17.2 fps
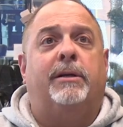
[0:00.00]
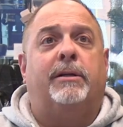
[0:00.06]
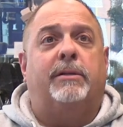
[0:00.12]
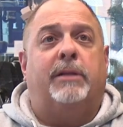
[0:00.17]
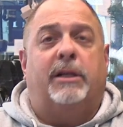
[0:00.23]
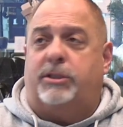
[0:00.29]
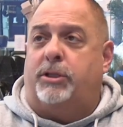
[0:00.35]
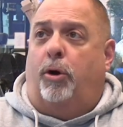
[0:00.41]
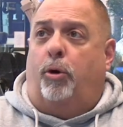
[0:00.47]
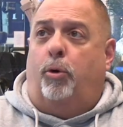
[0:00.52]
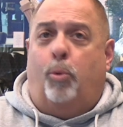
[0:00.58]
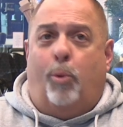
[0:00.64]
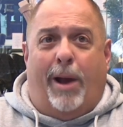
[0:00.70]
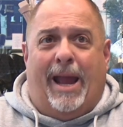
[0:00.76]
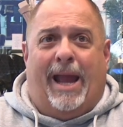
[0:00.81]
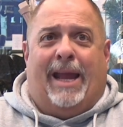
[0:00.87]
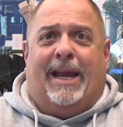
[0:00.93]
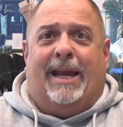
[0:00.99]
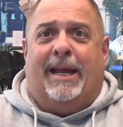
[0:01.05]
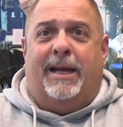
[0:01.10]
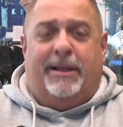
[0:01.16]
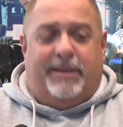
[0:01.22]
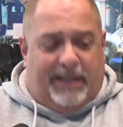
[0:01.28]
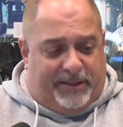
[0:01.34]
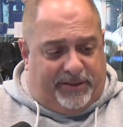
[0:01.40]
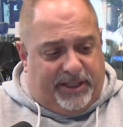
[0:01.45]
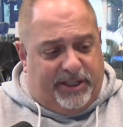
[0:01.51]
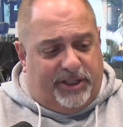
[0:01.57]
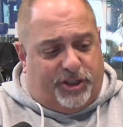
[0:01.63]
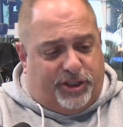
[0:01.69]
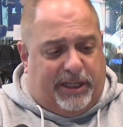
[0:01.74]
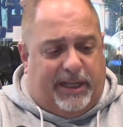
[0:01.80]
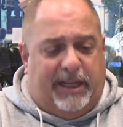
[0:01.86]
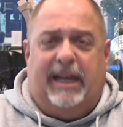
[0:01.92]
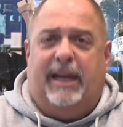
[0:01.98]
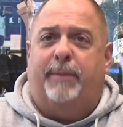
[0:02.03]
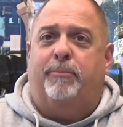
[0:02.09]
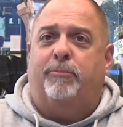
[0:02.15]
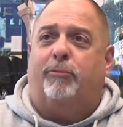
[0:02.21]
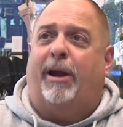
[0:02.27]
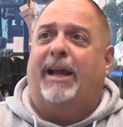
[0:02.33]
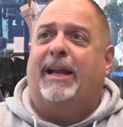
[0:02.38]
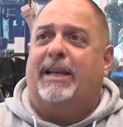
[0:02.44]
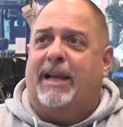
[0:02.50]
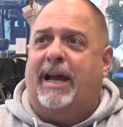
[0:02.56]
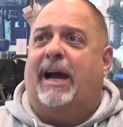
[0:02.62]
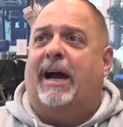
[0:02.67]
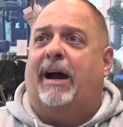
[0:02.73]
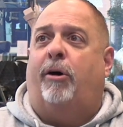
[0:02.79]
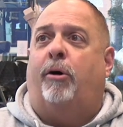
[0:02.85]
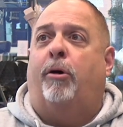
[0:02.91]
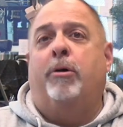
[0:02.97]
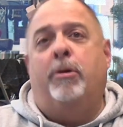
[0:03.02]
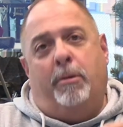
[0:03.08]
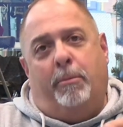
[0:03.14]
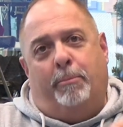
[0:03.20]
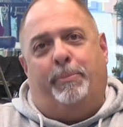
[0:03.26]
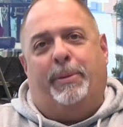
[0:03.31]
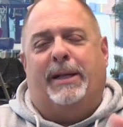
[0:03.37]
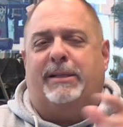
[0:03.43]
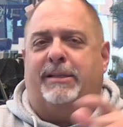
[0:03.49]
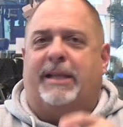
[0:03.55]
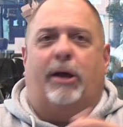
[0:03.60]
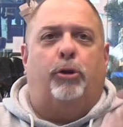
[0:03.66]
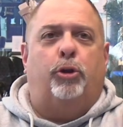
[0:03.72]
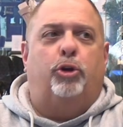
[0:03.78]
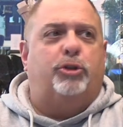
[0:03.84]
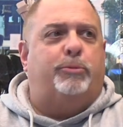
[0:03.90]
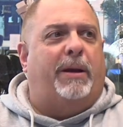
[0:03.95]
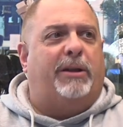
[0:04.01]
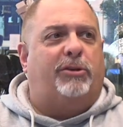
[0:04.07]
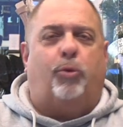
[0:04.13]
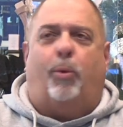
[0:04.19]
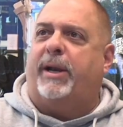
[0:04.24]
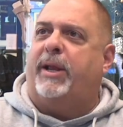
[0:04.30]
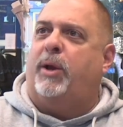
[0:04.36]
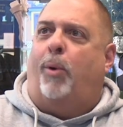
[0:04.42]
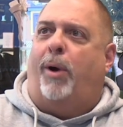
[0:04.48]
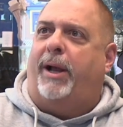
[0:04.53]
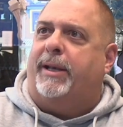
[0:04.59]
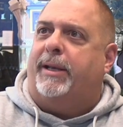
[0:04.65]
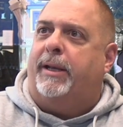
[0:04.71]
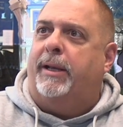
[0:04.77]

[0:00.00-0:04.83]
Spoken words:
There's no way that this team right now they'll lose by 21.